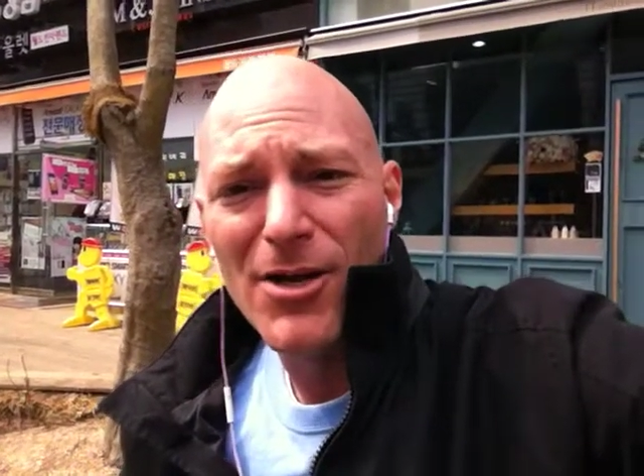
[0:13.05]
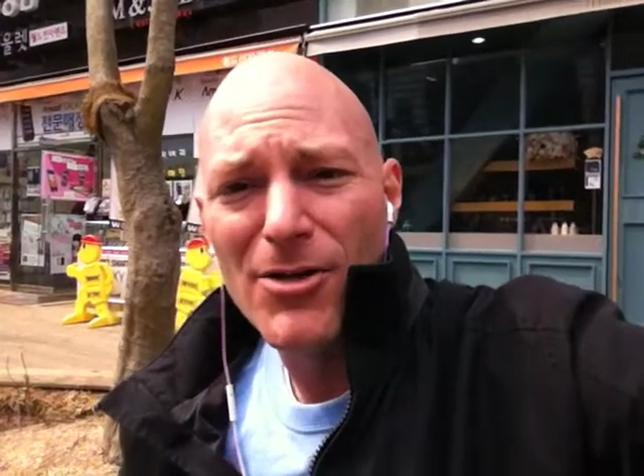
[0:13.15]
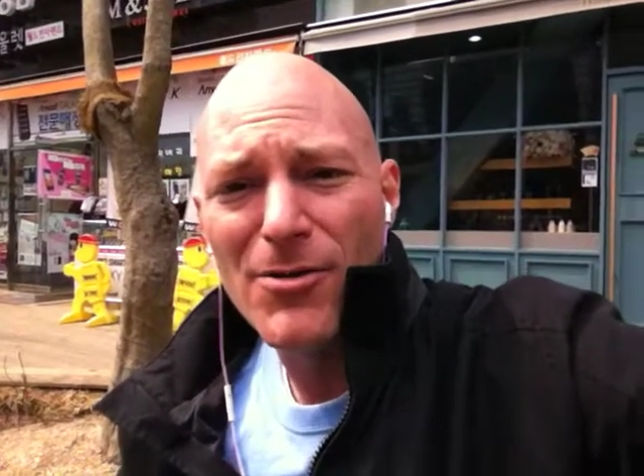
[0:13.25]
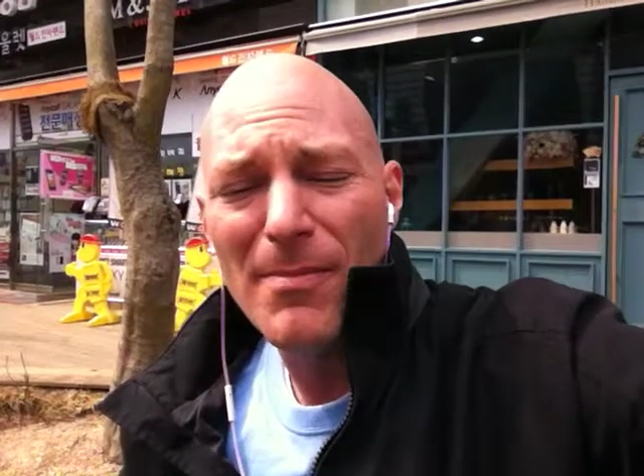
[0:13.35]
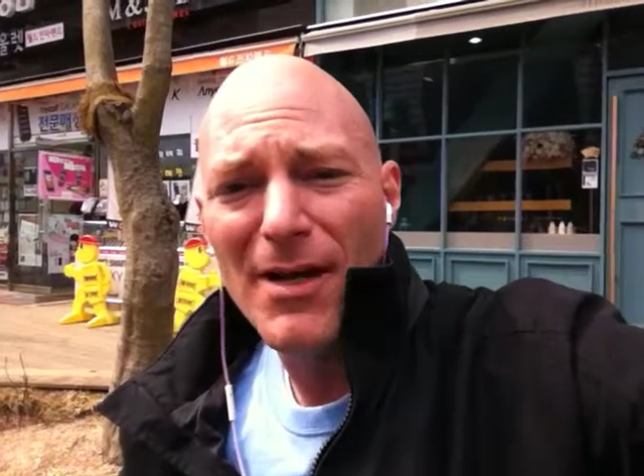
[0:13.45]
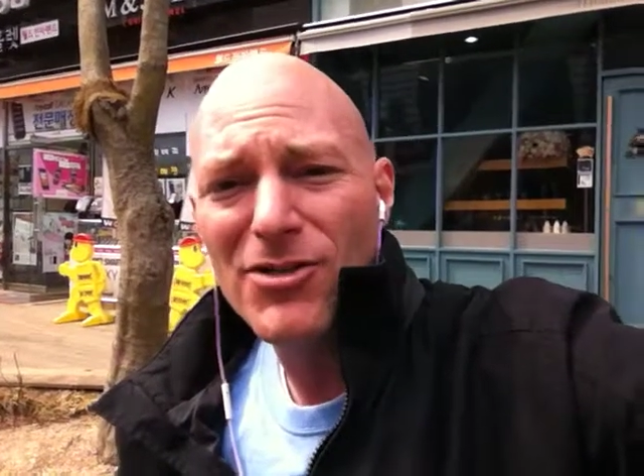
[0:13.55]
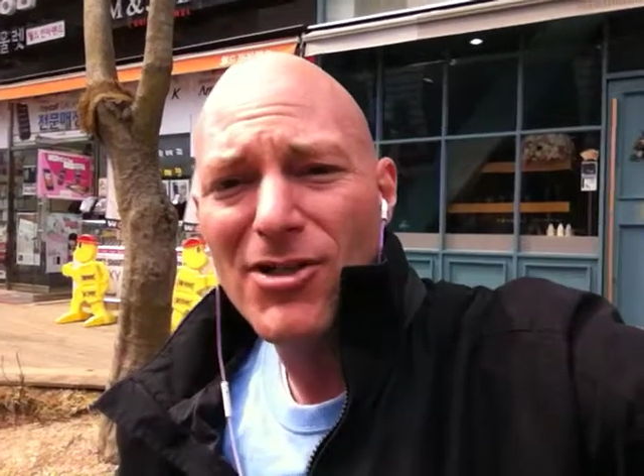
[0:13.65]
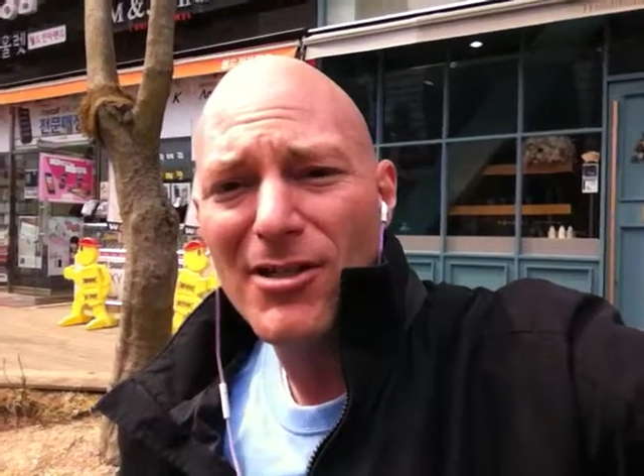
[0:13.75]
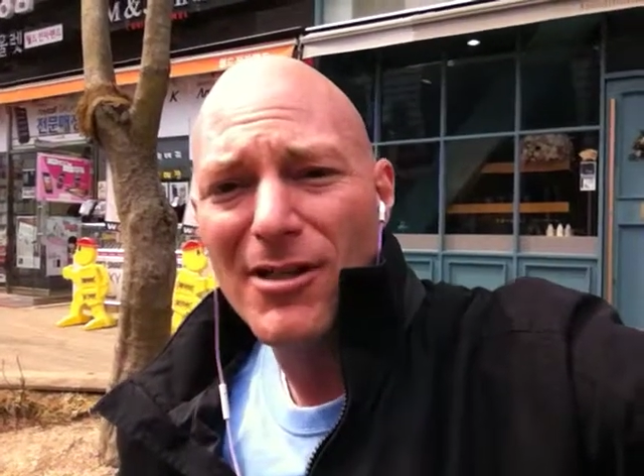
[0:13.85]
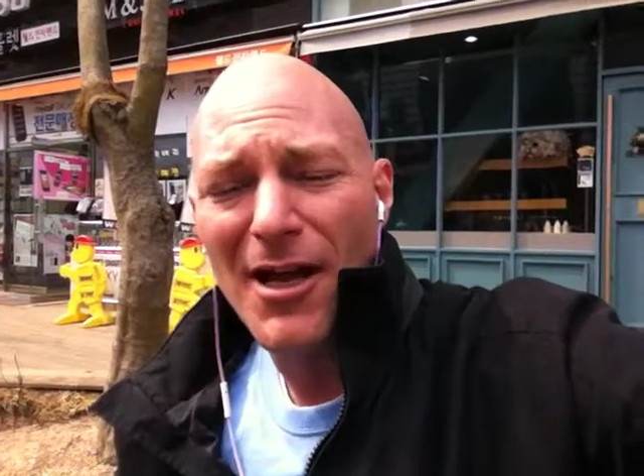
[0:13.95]
You
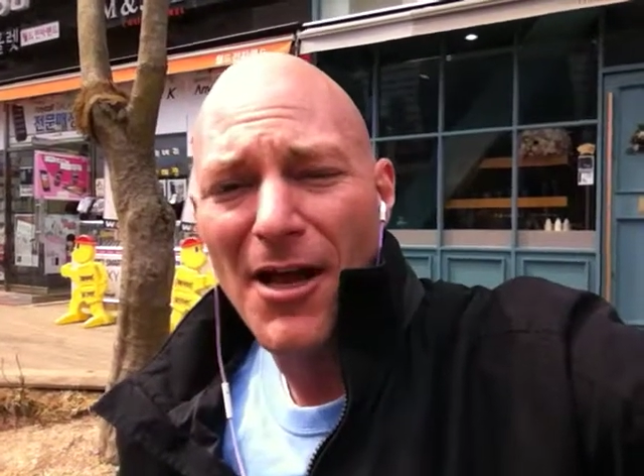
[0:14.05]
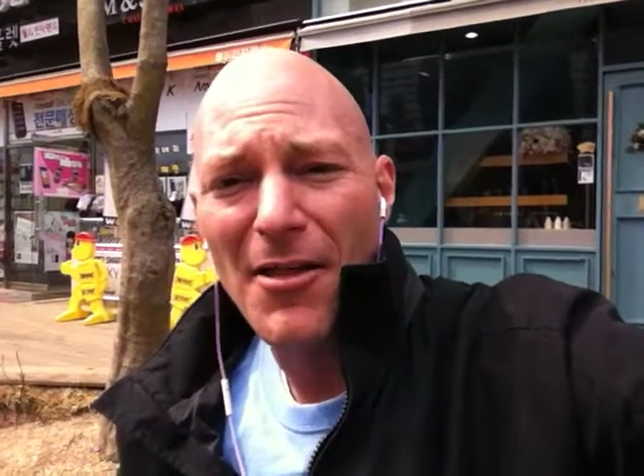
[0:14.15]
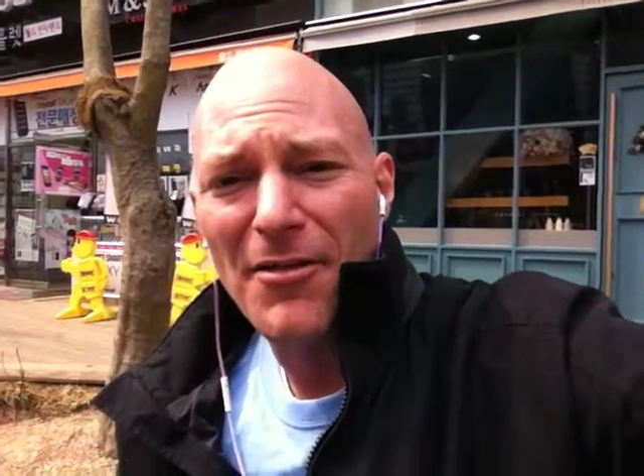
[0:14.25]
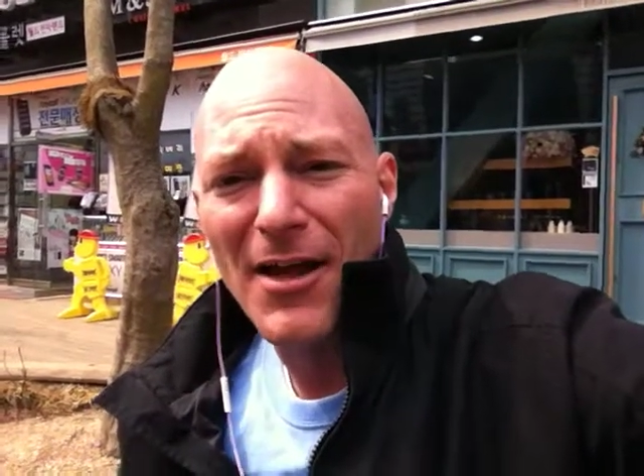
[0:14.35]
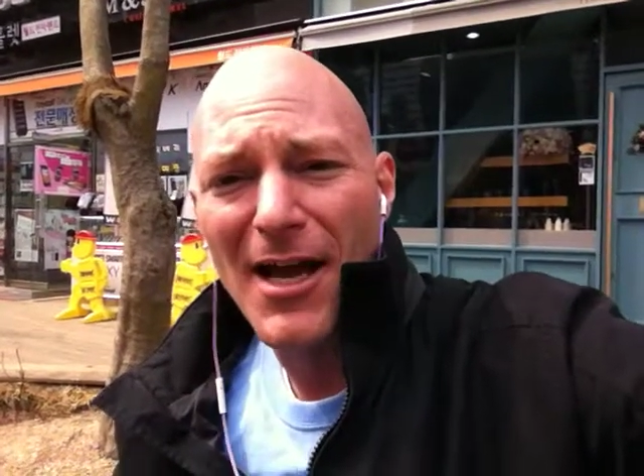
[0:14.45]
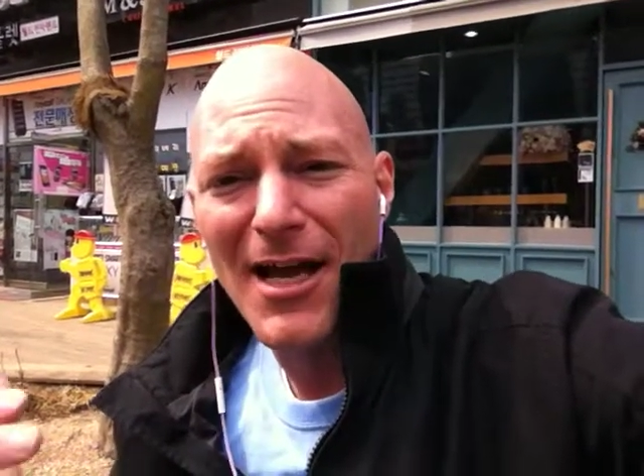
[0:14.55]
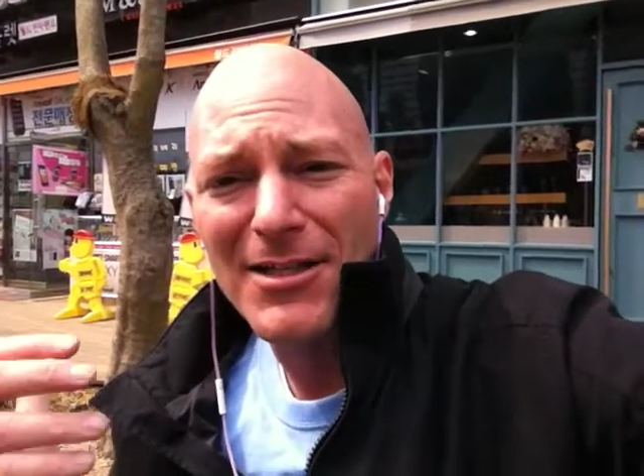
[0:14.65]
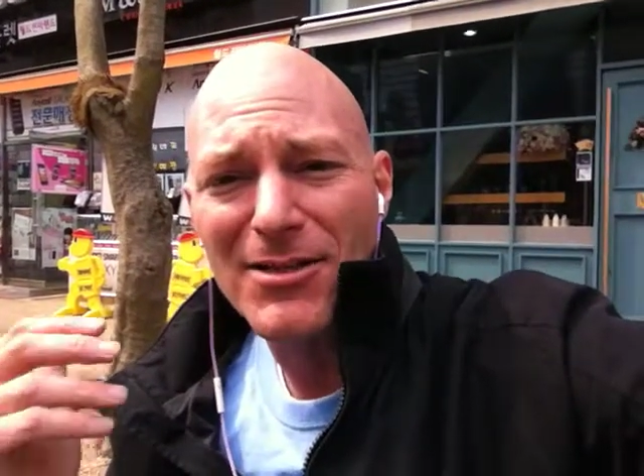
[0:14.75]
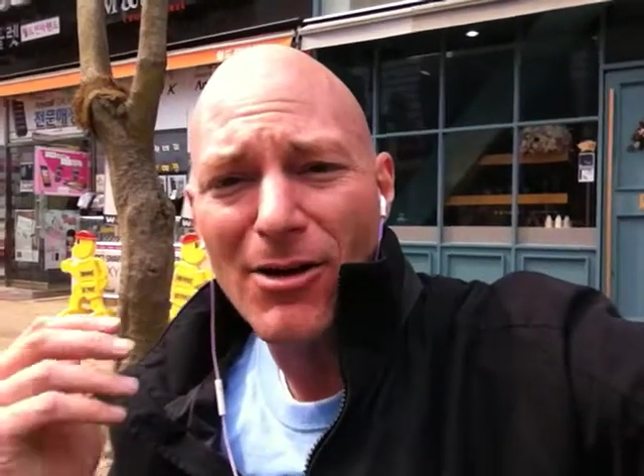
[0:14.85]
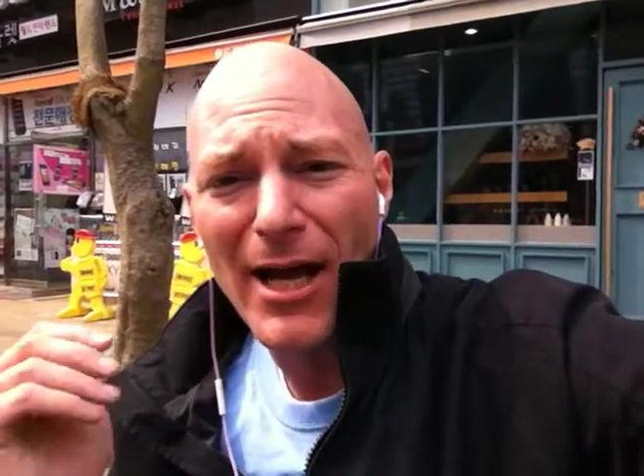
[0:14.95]
mentioned
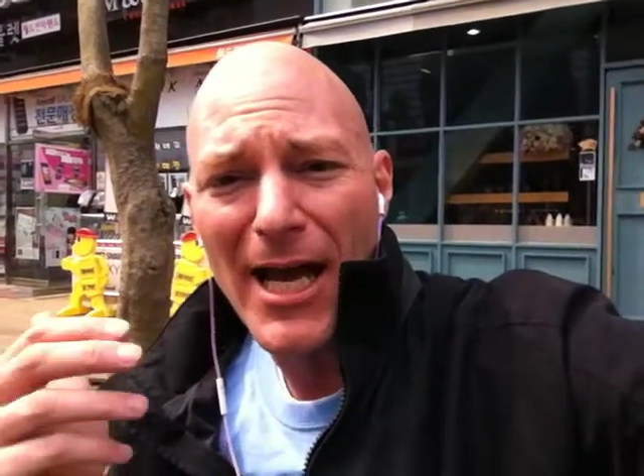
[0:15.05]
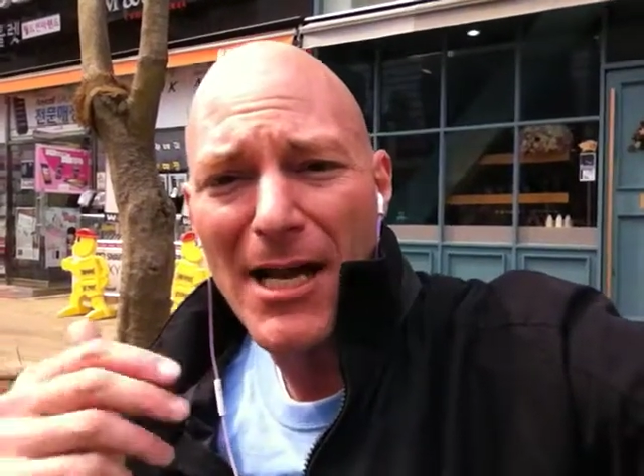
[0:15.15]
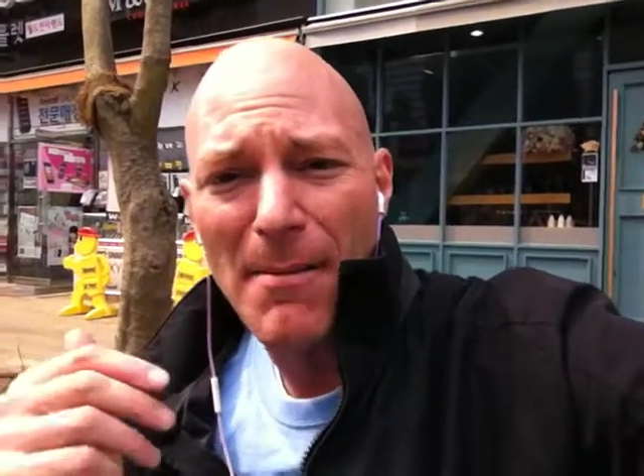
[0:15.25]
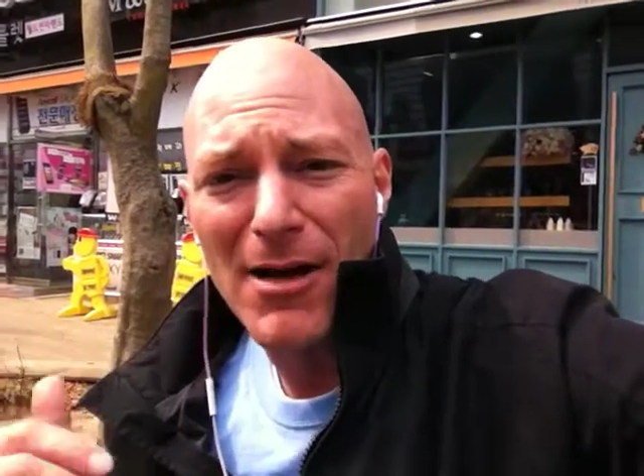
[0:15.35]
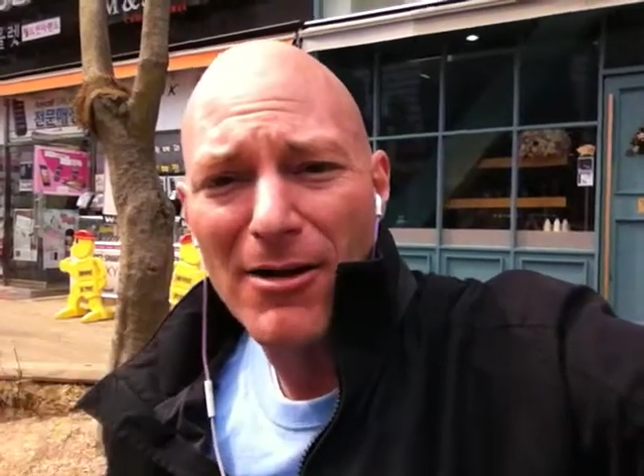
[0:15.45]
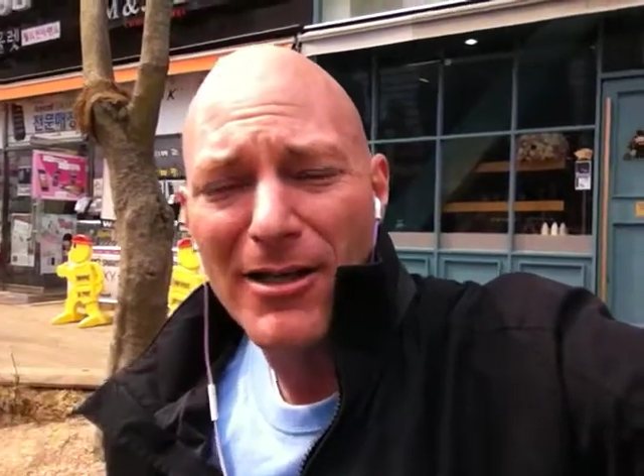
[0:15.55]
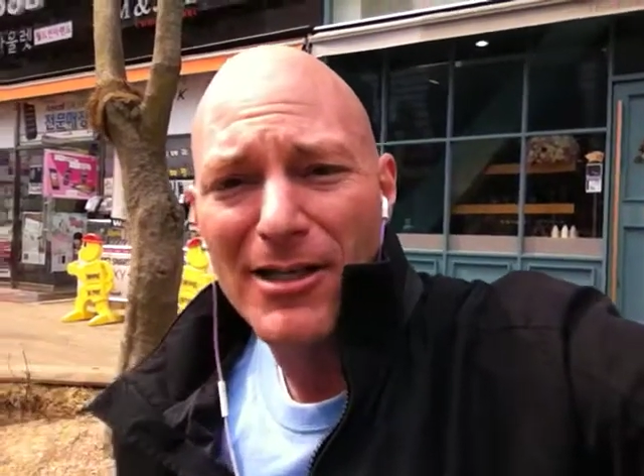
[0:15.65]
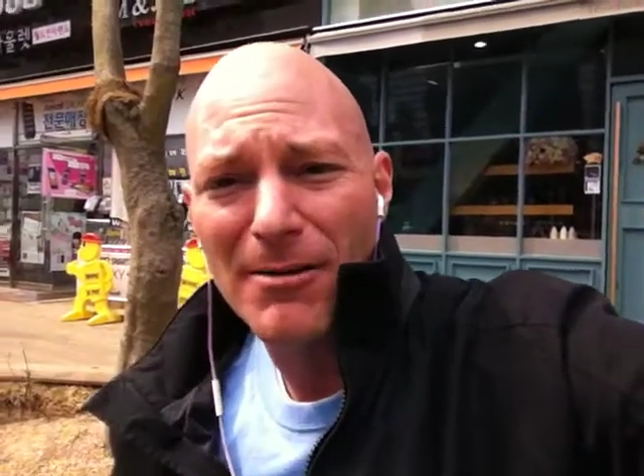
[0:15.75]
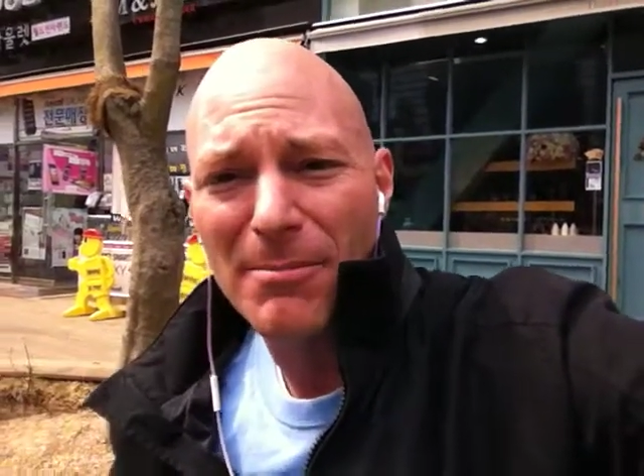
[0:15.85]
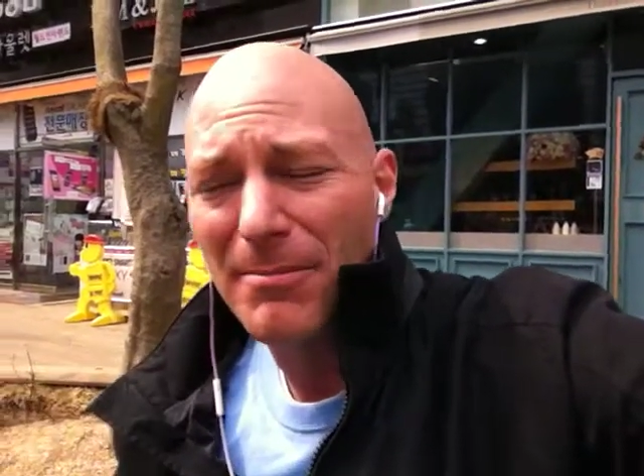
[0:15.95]
that an American